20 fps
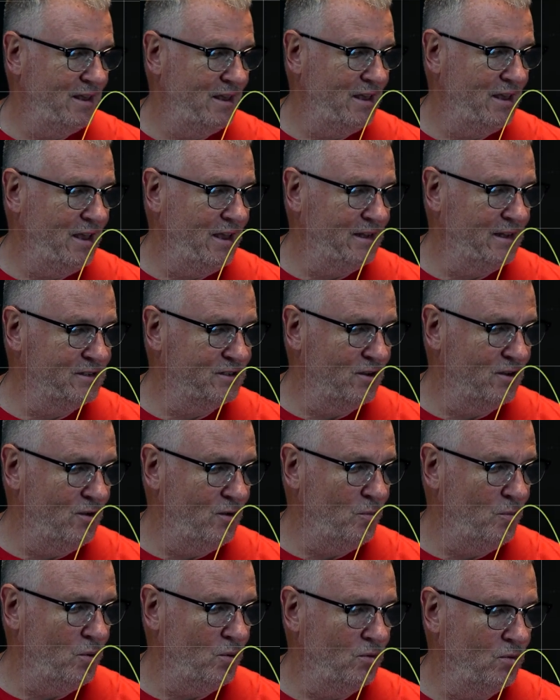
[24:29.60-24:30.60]

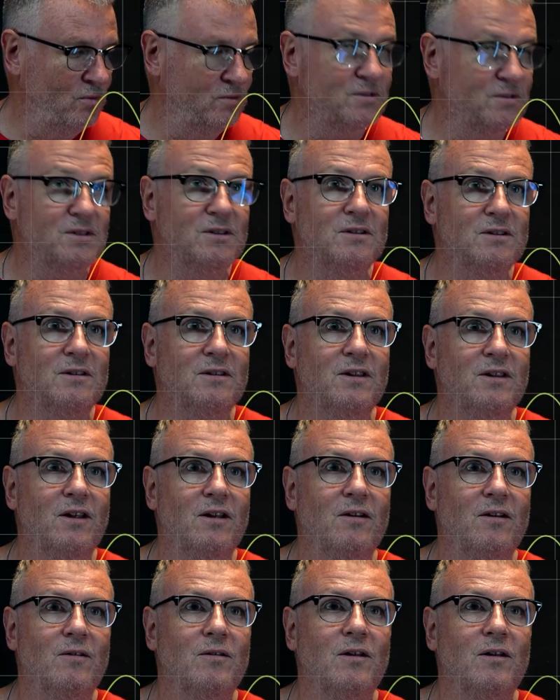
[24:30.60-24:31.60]
examples
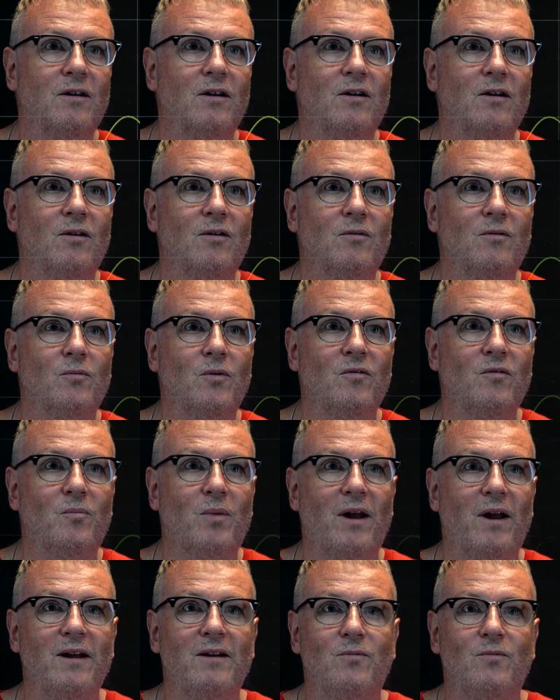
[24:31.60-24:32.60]
that we've
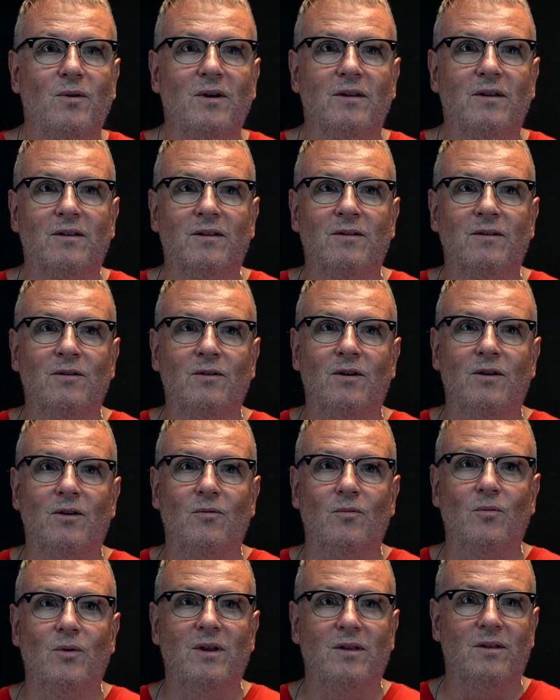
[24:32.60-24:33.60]
played with, you know,
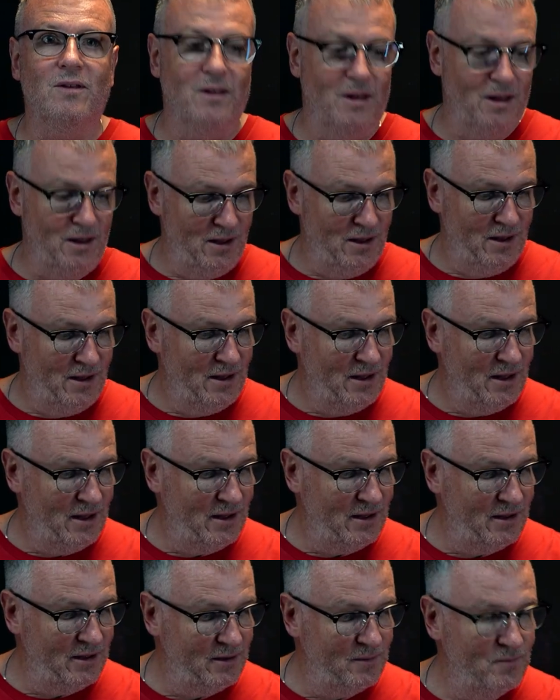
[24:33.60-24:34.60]
with
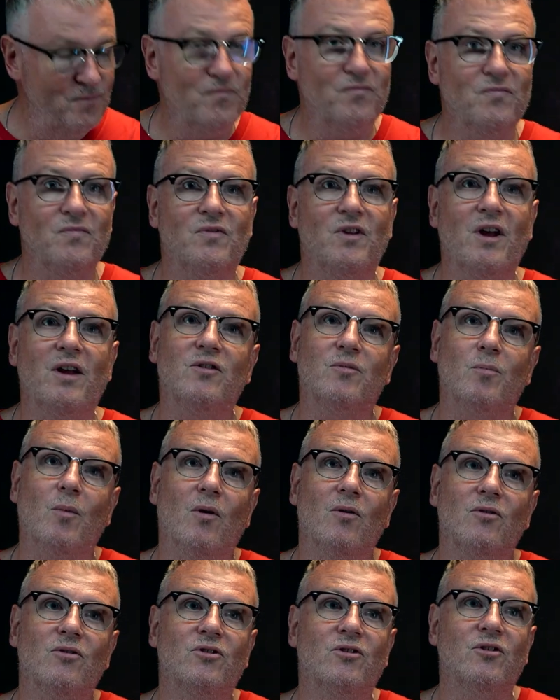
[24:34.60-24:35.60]

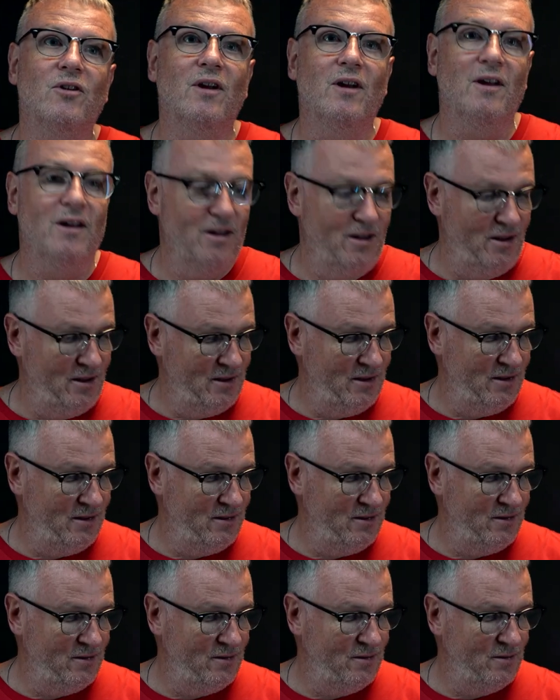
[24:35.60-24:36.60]
Desmos.
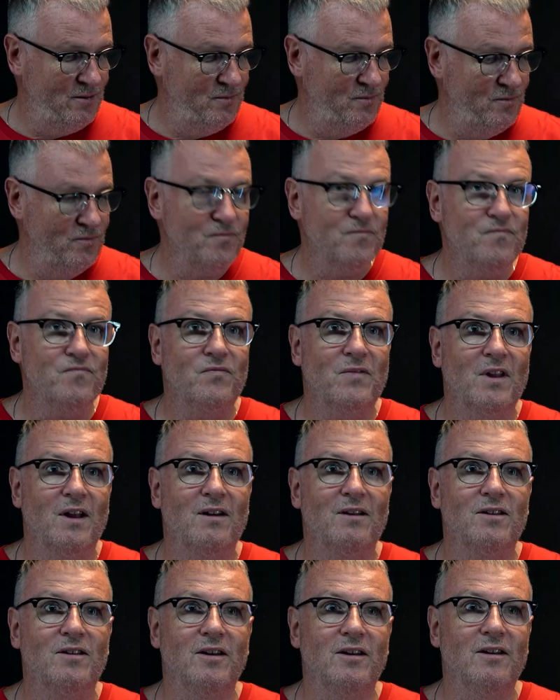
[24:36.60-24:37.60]
I
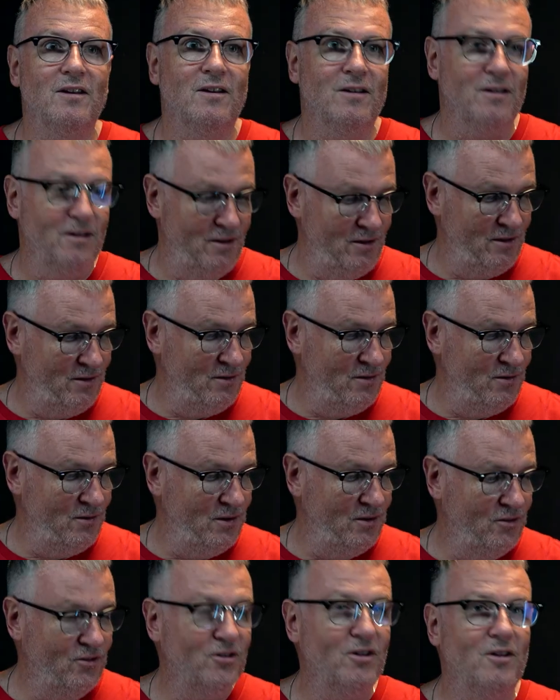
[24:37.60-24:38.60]
think, you know,
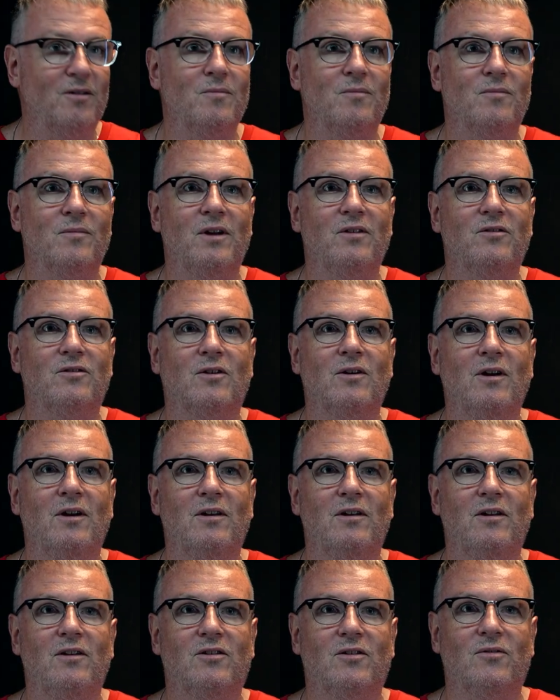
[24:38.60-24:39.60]
it's
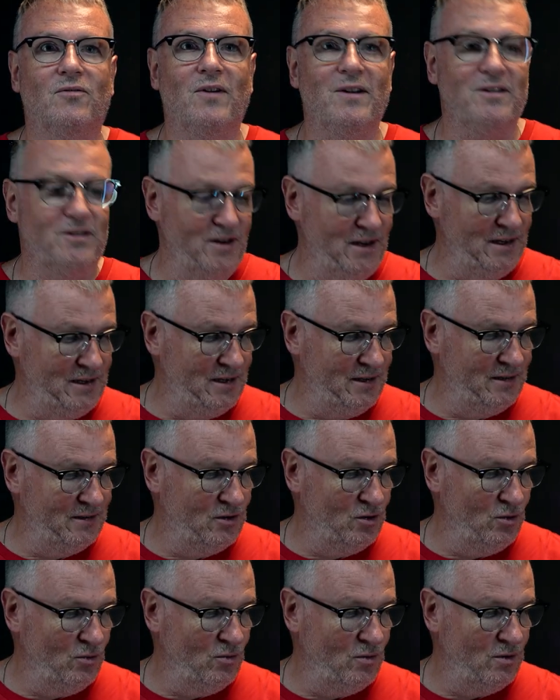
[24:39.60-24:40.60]
a fascinating
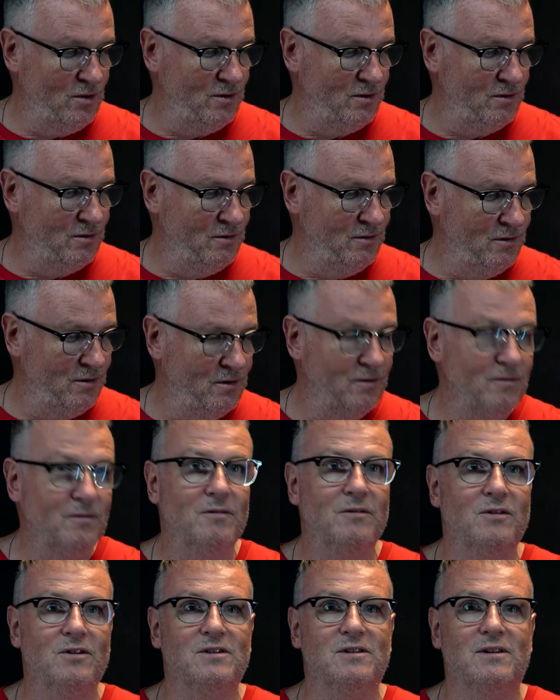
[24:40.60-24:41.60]
tool. I
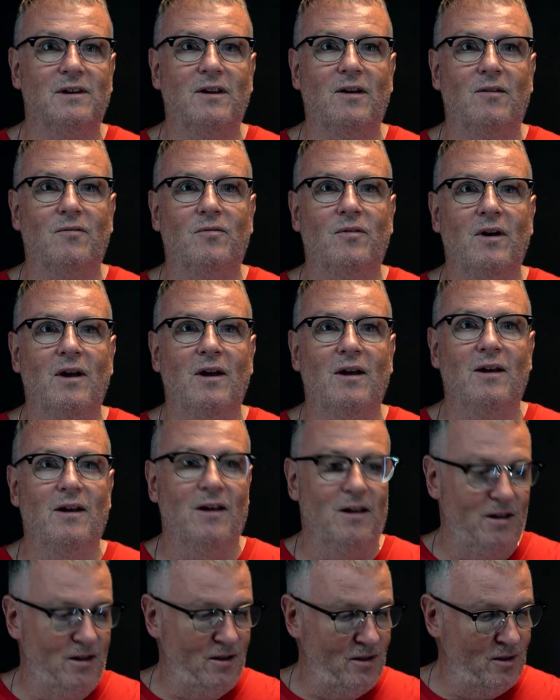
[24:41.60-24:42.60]
just love
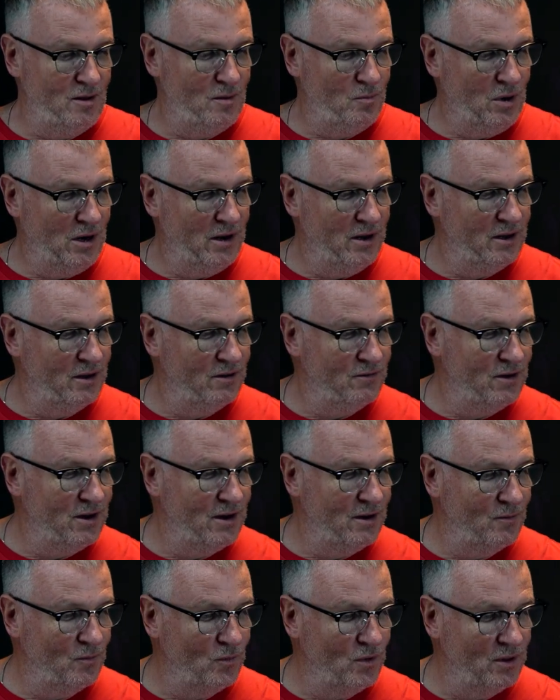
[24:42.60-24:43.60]
playing
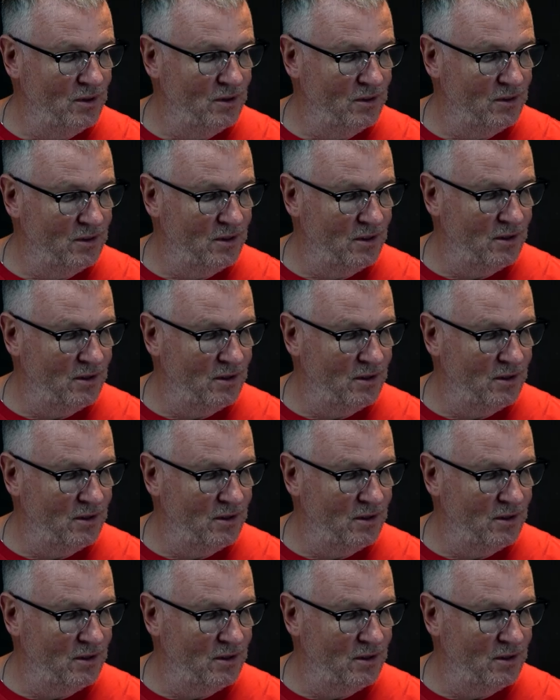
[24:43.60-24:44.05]
around with